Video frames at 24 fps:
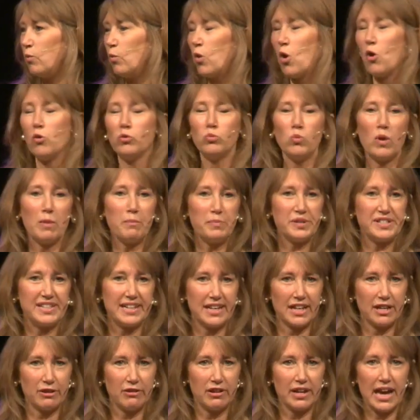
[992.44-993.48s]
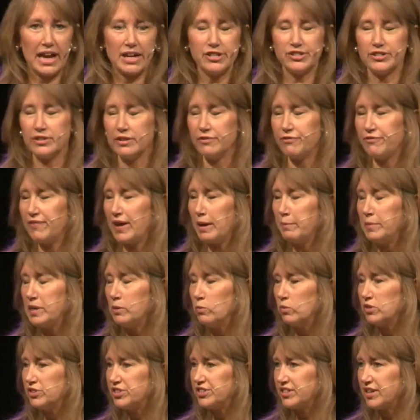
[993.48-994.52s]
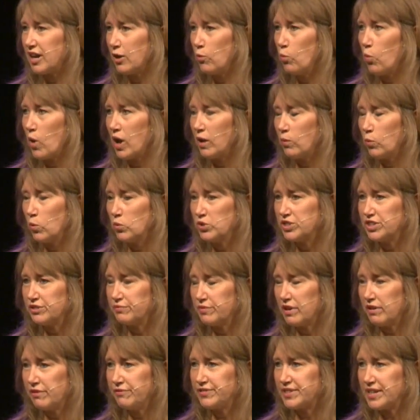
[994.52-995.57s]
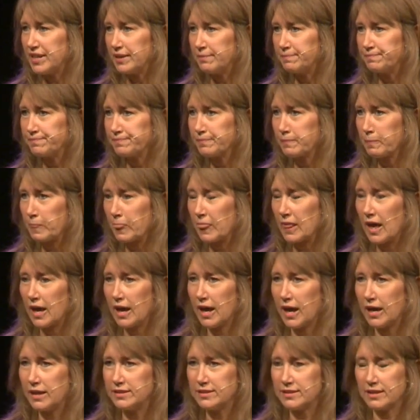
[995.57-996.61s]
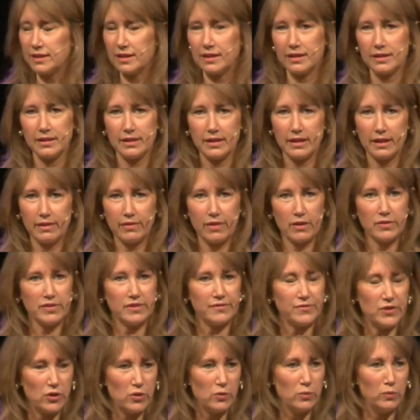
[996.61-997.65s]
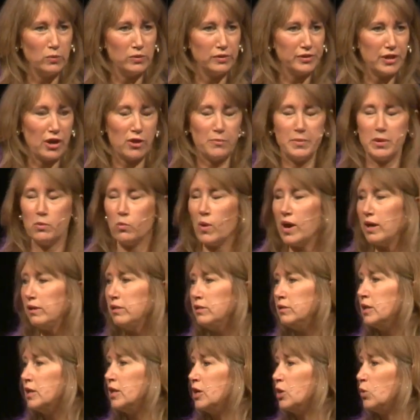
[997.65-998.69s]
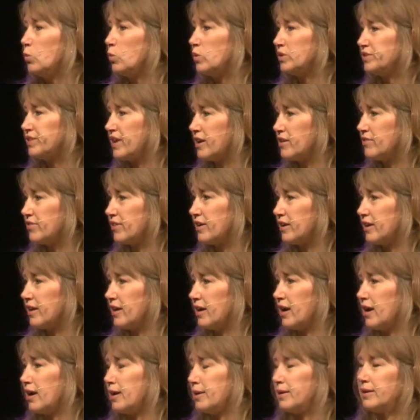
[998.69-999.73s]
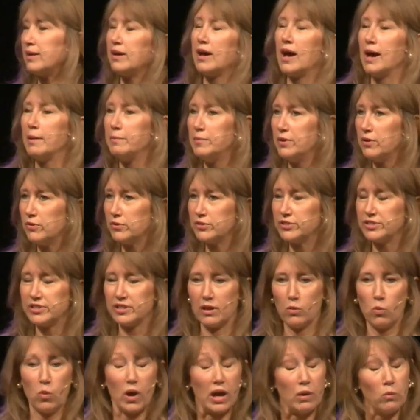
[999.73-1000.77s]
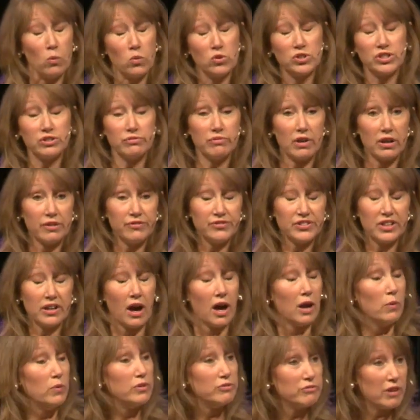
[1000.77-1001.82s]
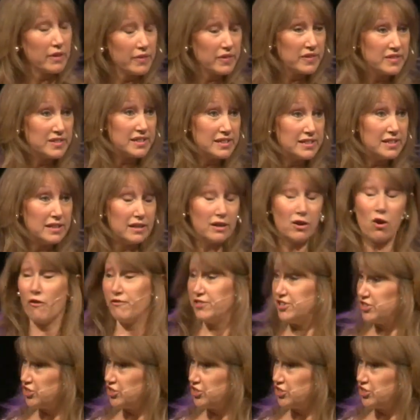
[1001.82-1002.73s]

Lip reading: on one particular occasion, the family wanted to go whitewater rafting. And those of you who will know me well will know that I'm not a whitewater rafter. I would rather sit in a coffee